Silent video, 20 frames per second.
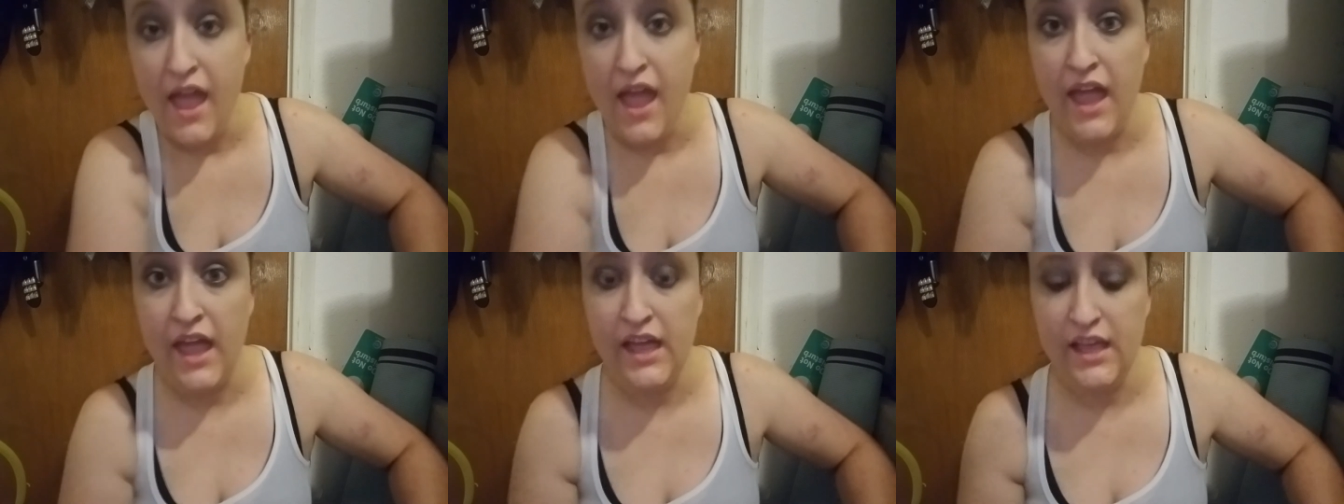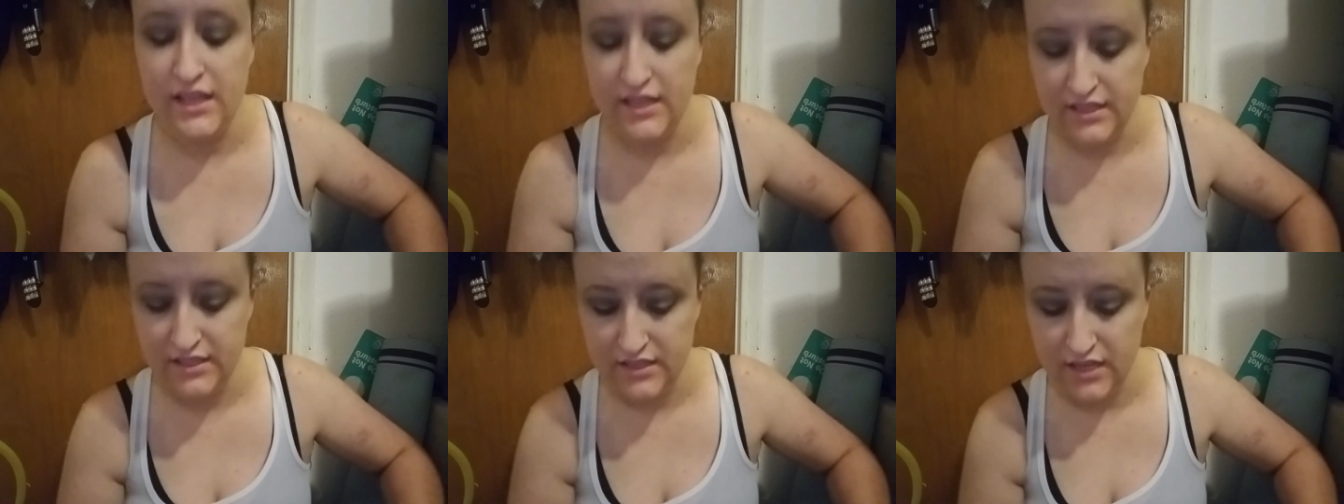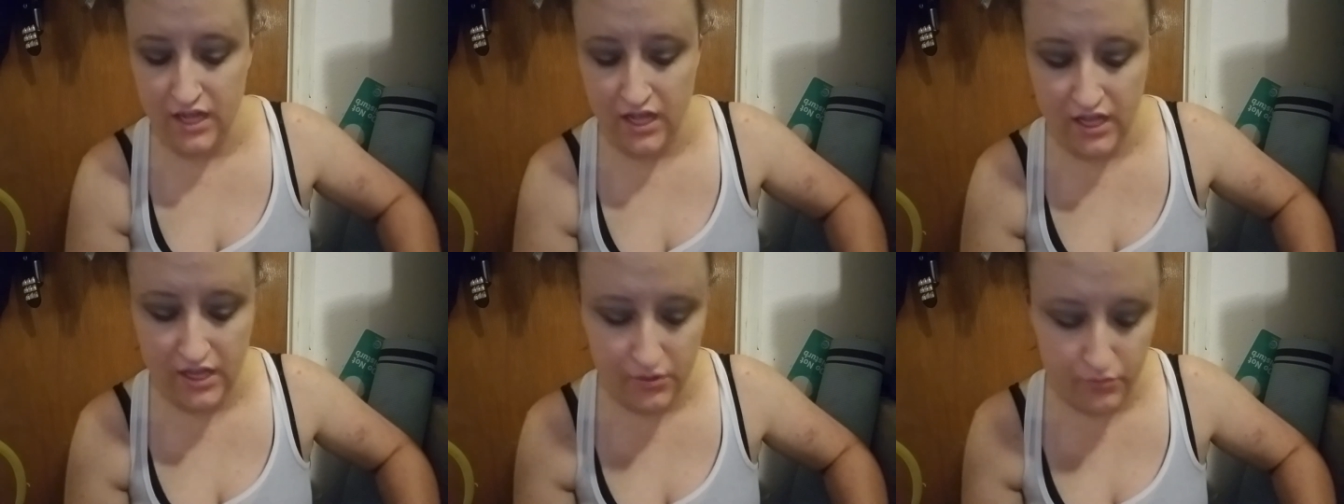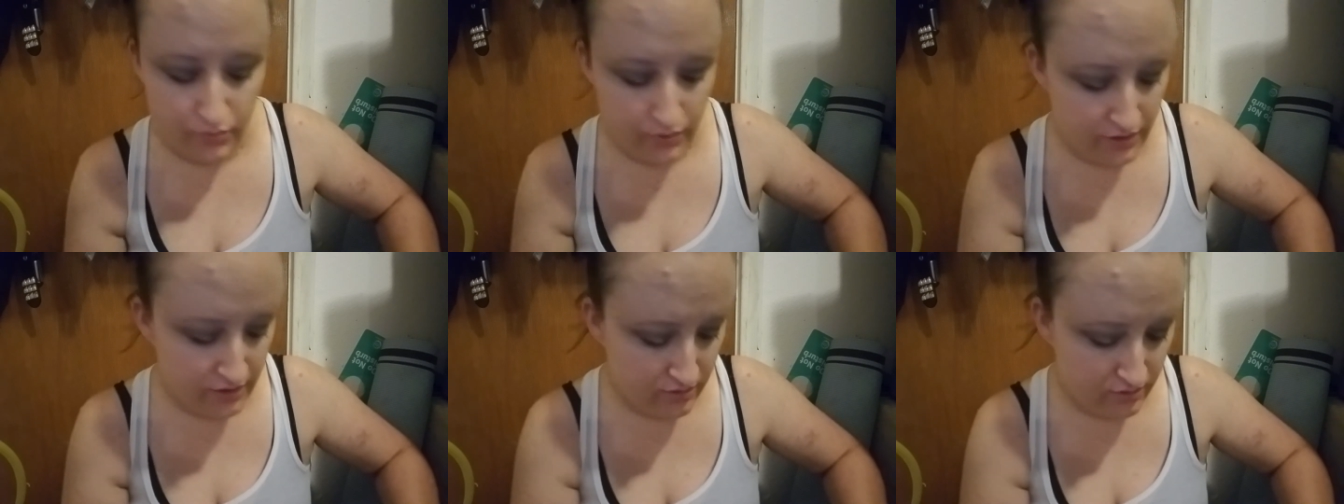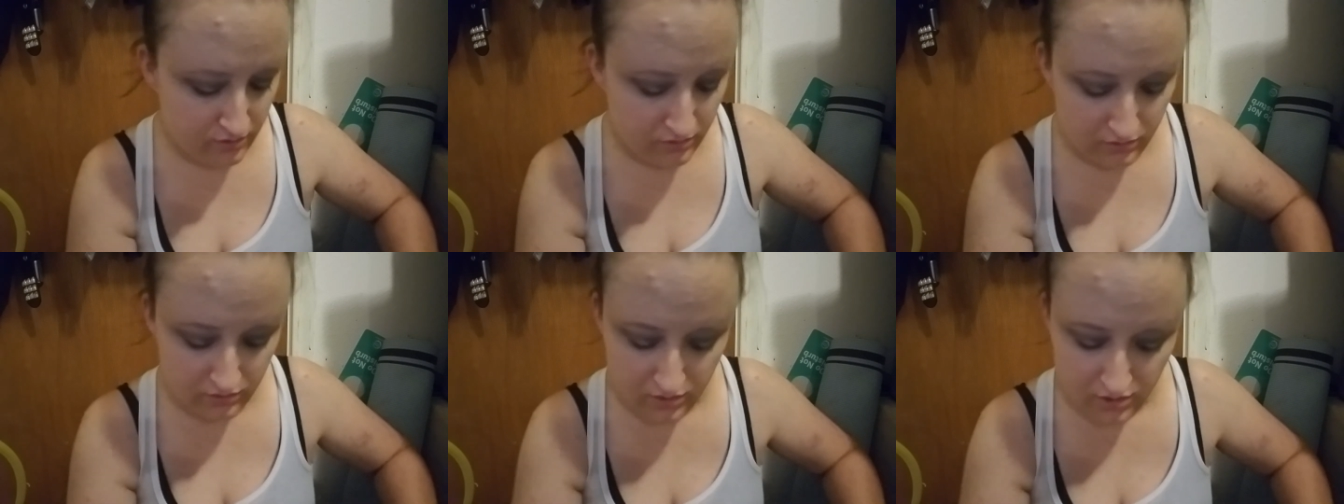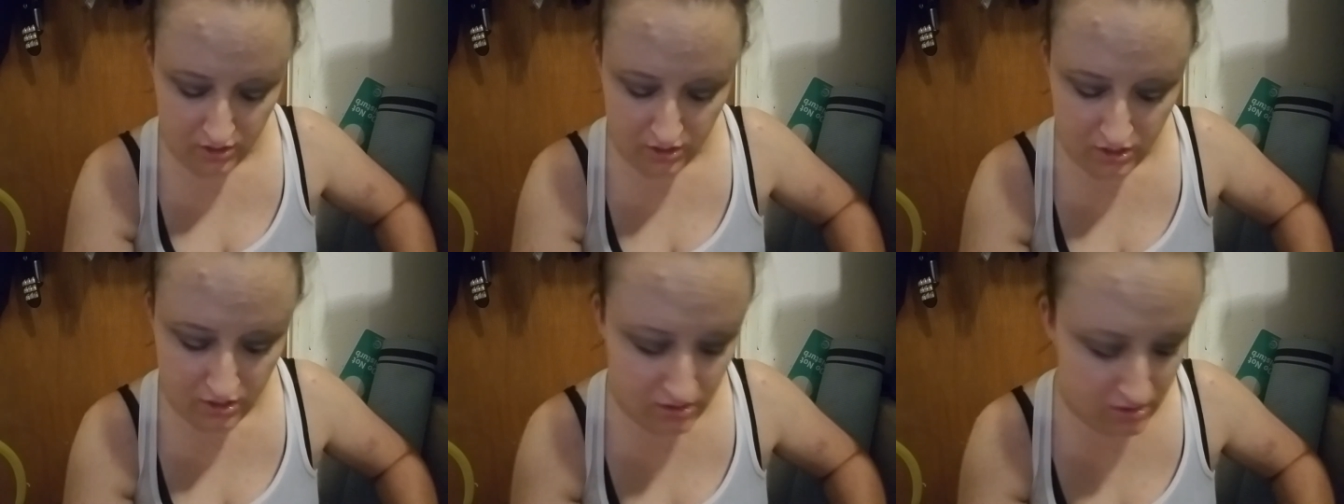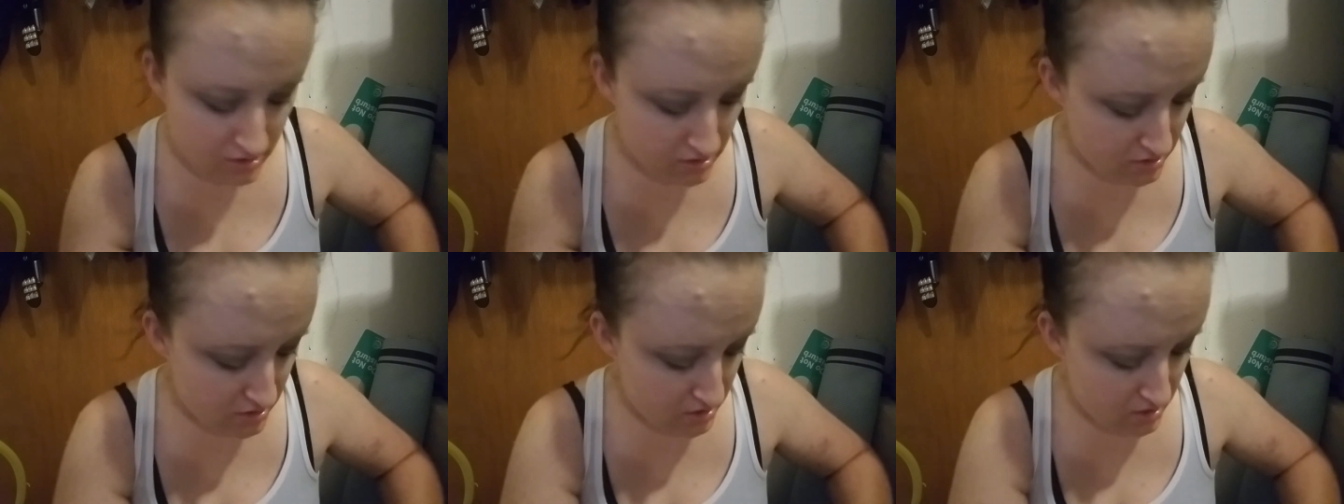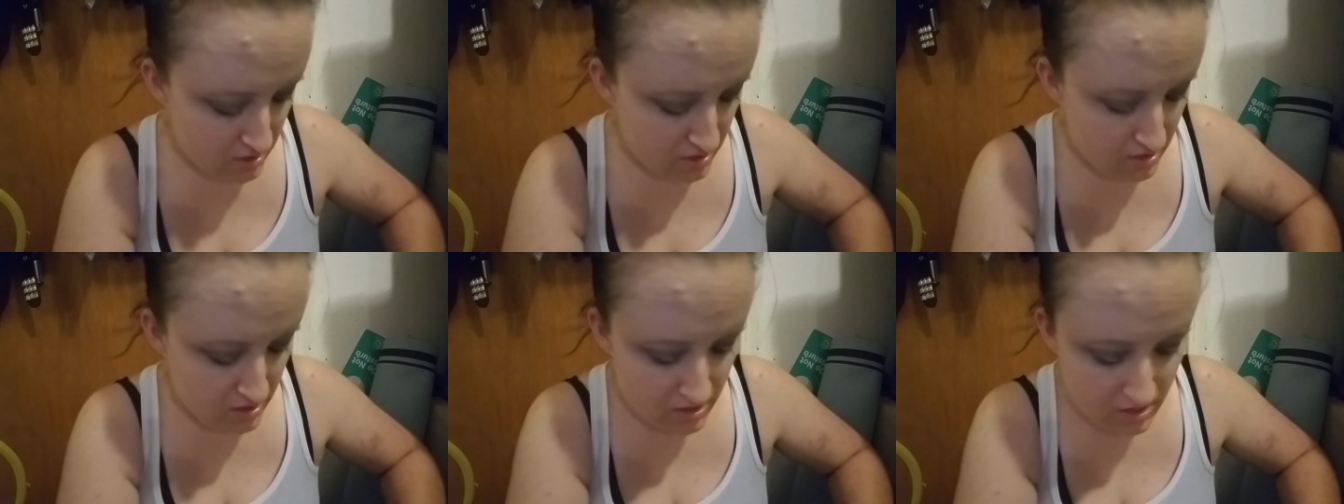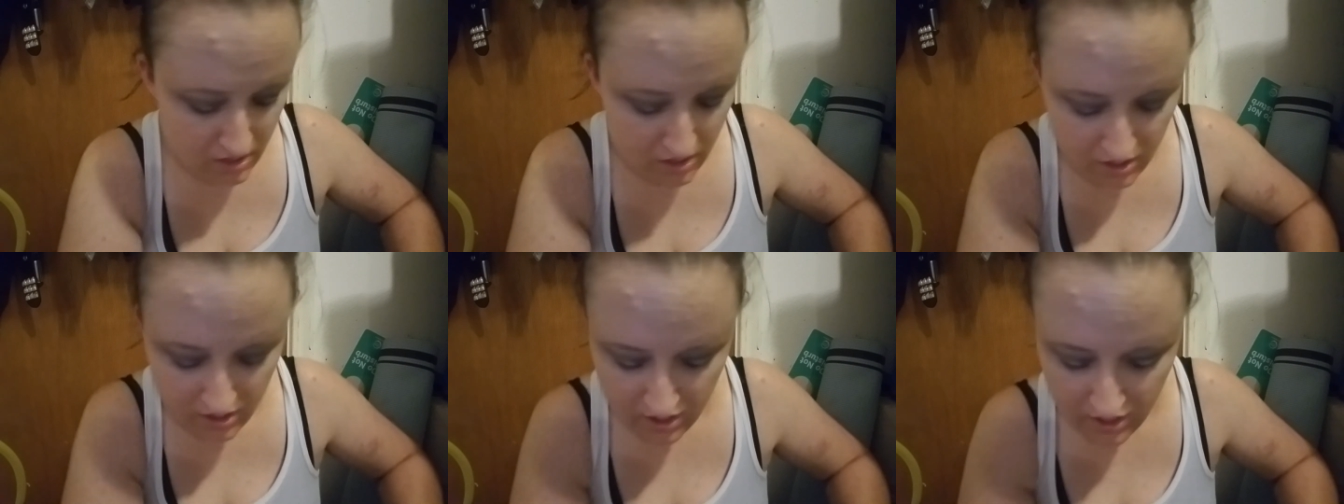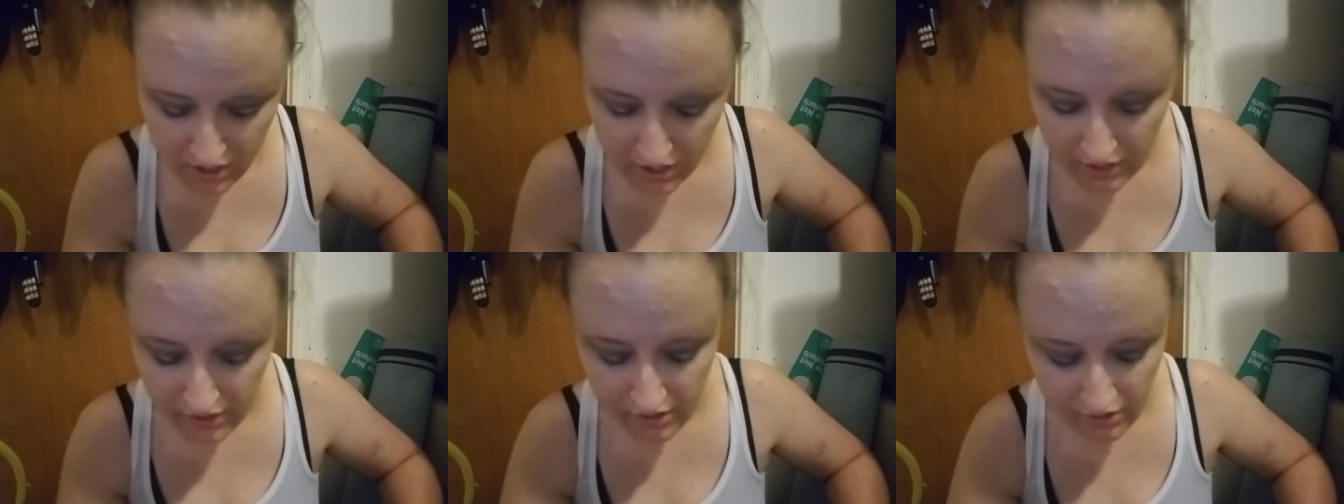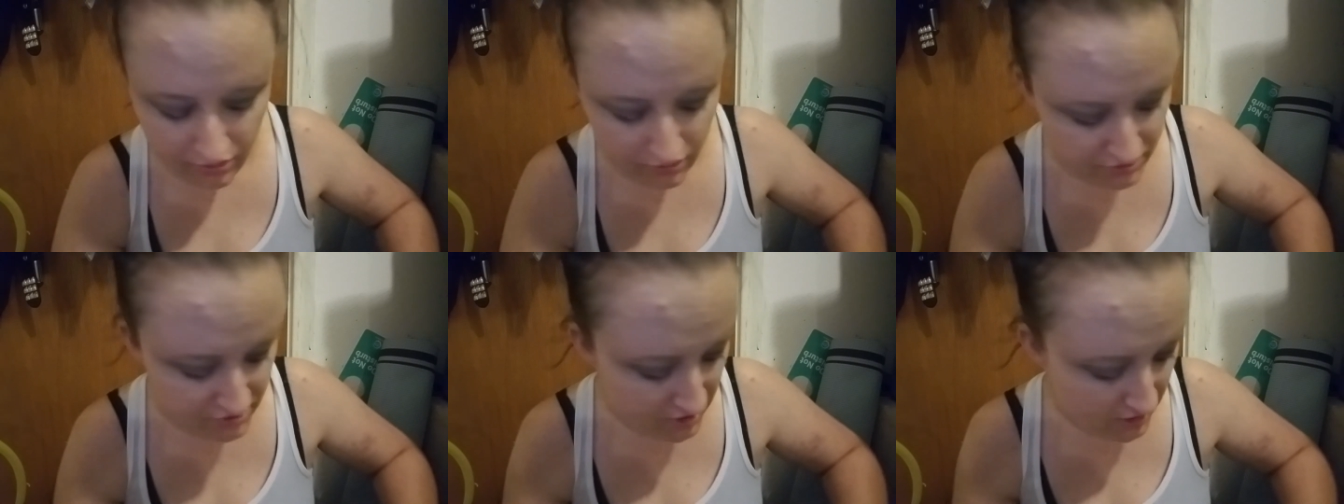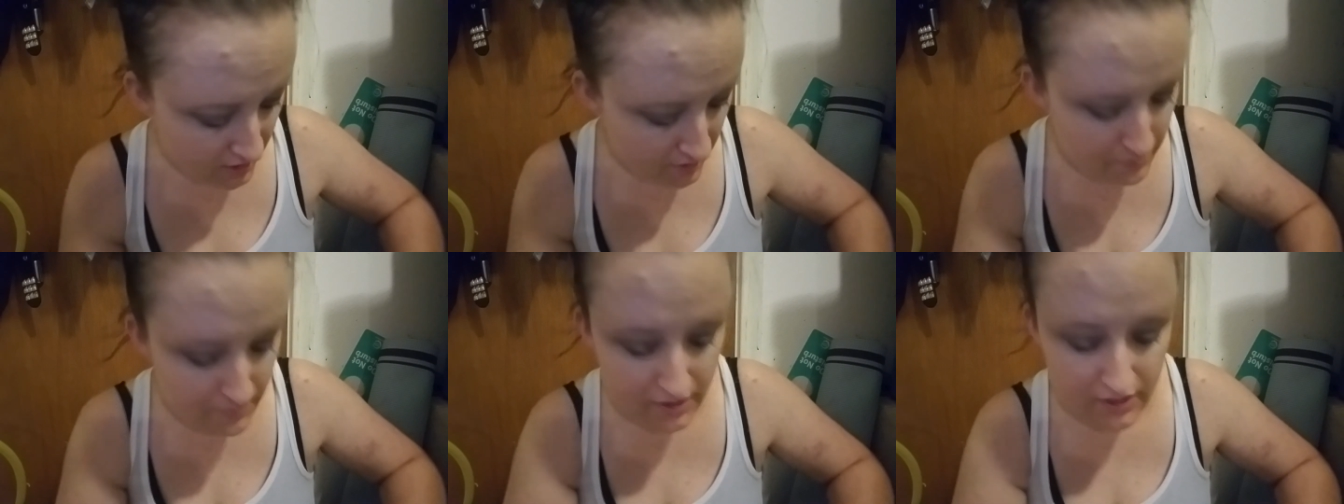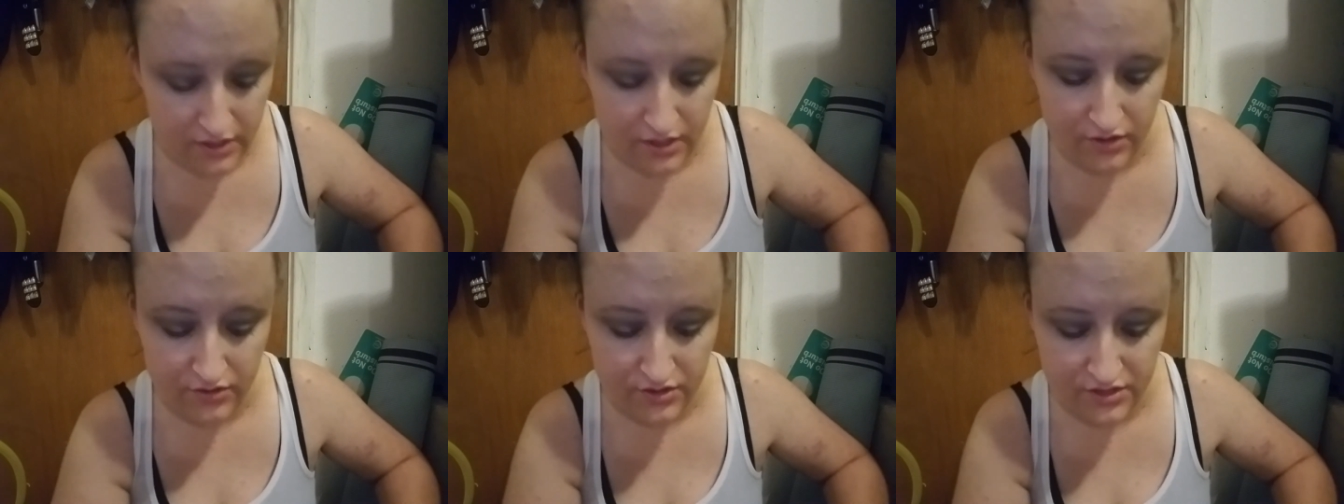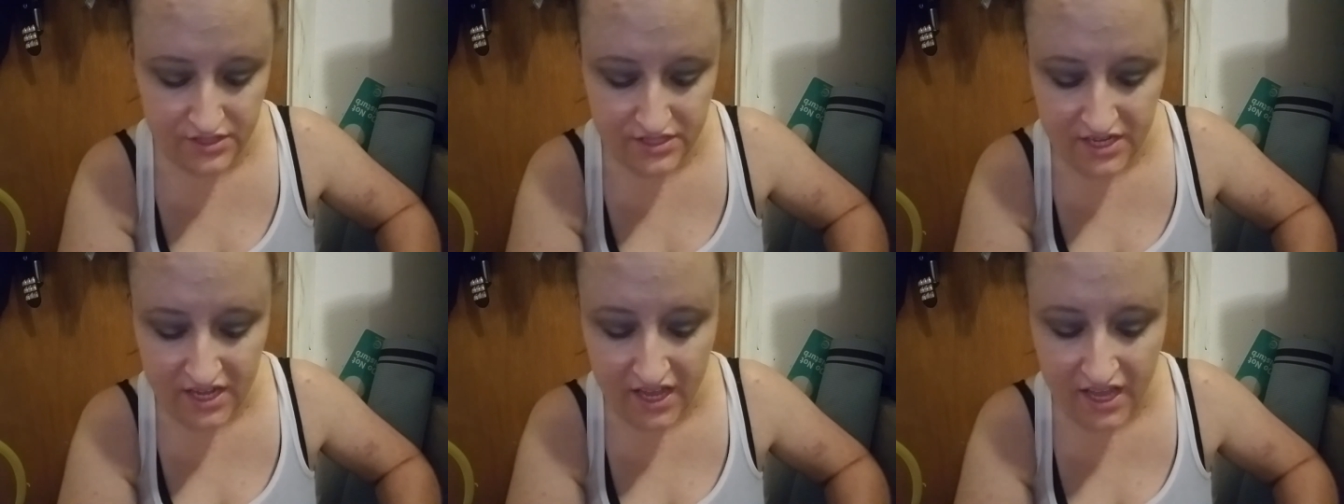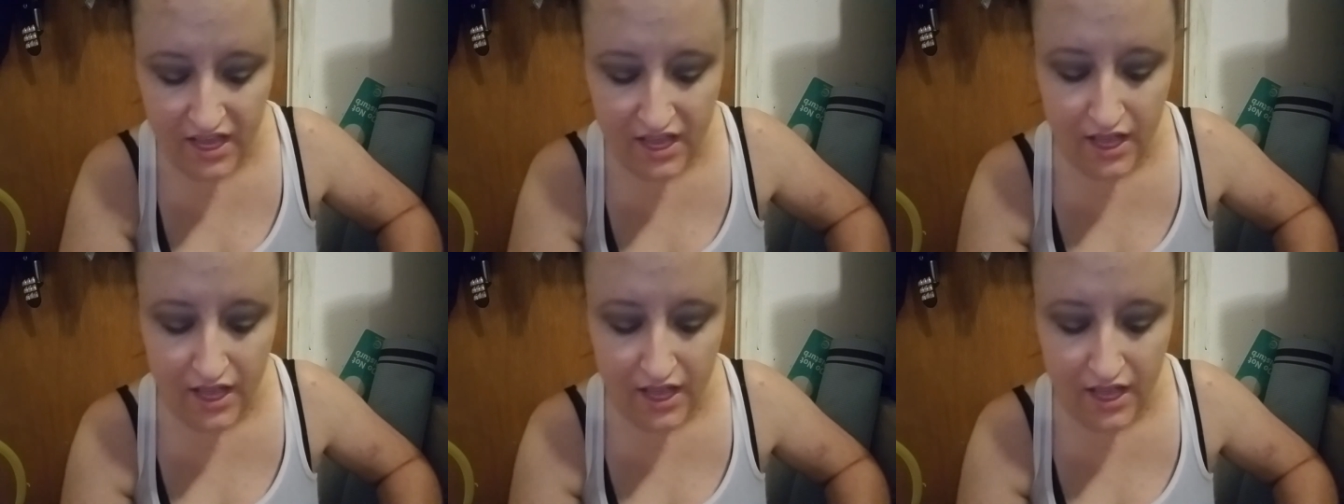And I will, at another time, at another day,